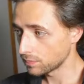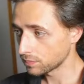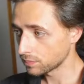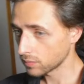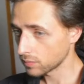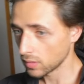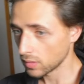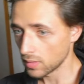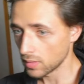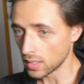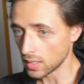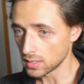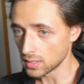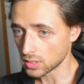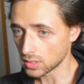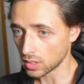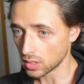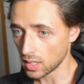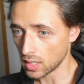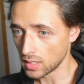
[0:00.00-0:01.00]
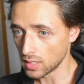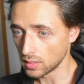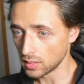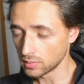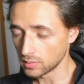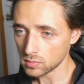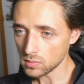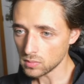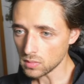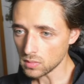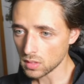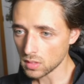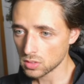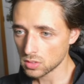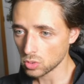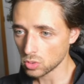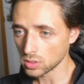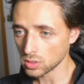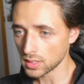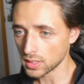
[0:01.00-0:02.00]
that it's creating. So
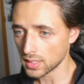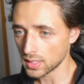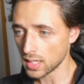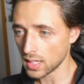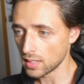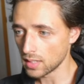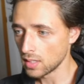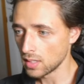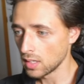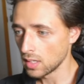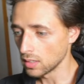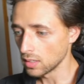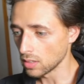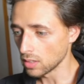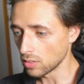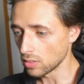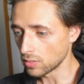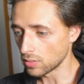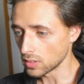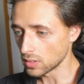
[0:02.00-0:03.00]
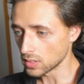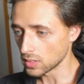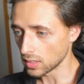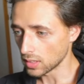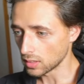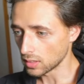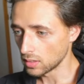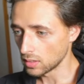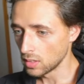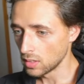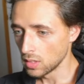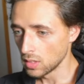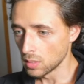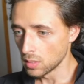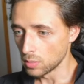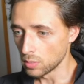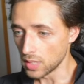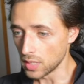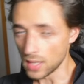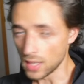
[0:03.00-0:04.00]
we'll let that load for a second.
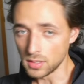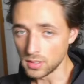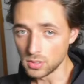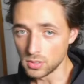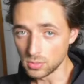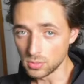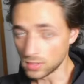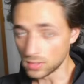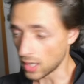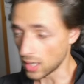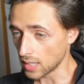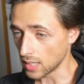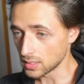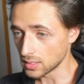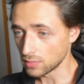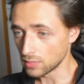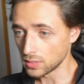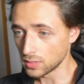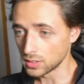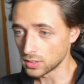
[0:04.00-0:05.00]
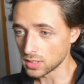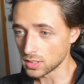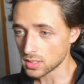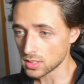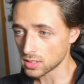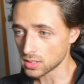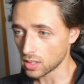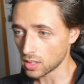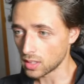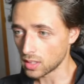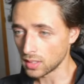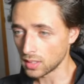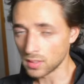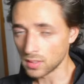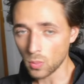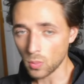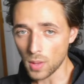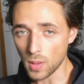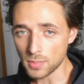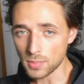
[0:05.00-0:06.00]
But yeah, you guys, if you're just starting in the
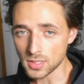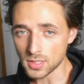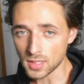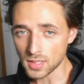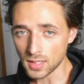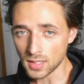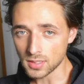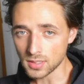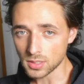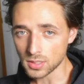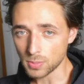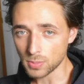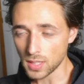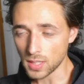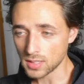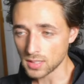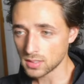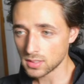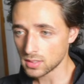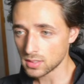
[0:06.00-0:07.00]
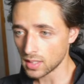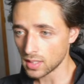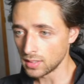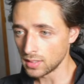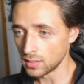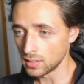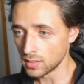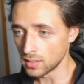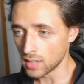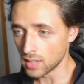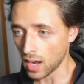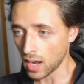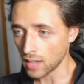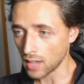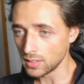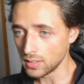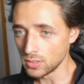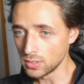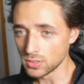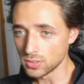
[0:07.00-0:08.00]
web design space and you're not
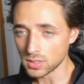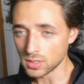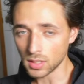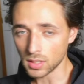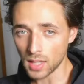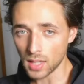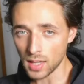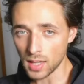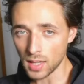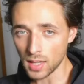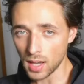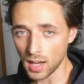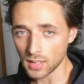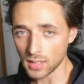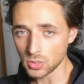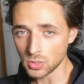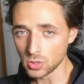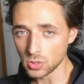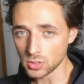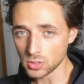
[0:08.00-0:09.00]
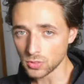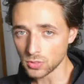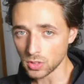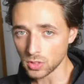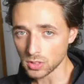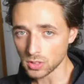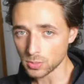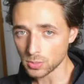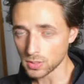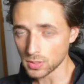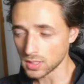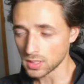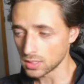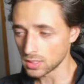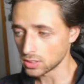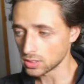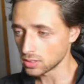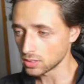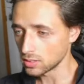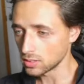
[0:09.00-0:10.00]
using AI to its fullest
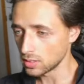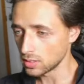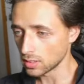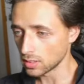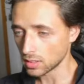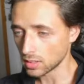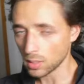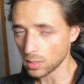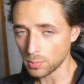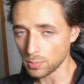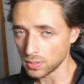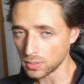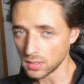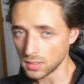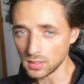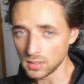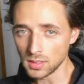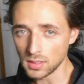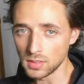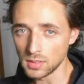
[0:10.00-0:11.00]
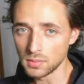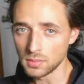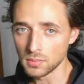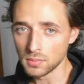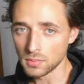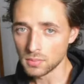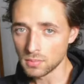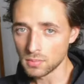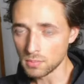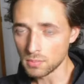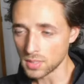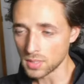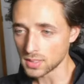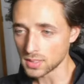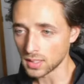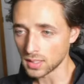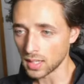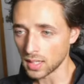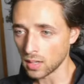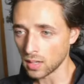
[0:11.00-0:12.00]
potential, you're completely
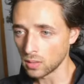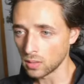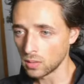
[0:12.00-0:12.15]
missing out,